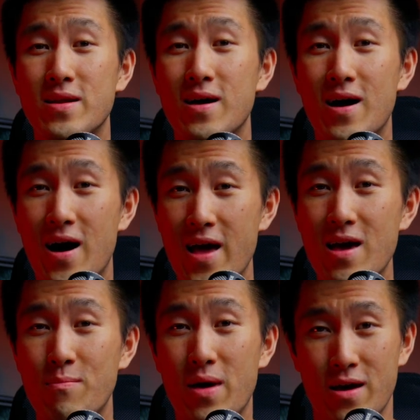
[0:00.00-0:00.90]
But
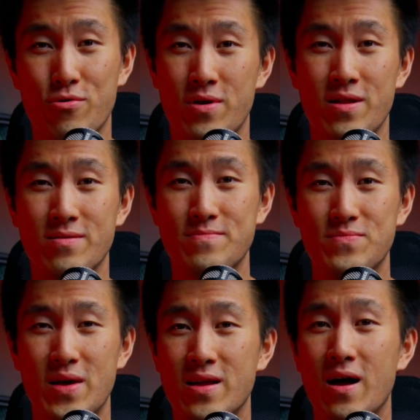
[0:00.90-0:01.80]
I am a
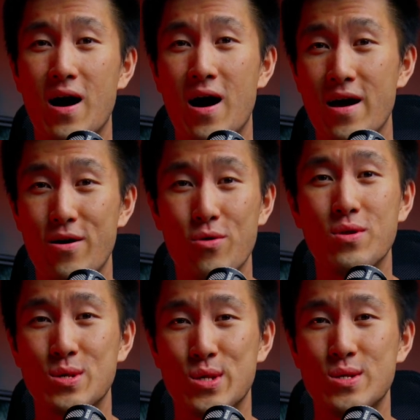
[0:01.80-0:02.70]
creator and
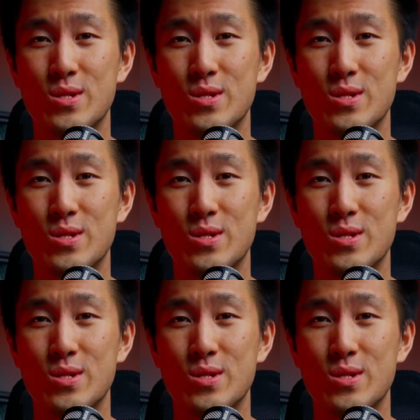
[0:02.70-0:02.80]
I own